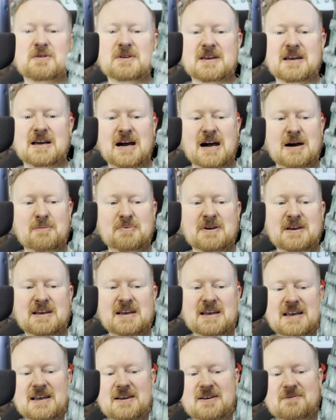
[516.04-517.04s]
it up,
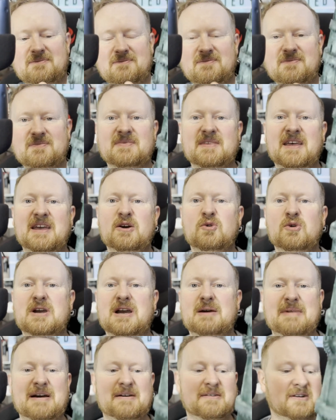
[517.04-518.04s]
they all
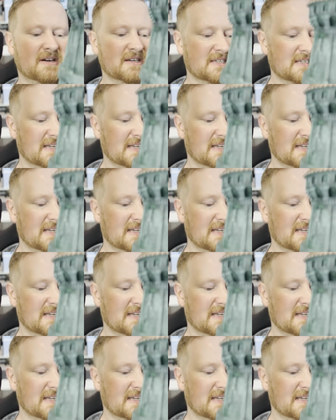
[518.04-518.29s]
come out nicely.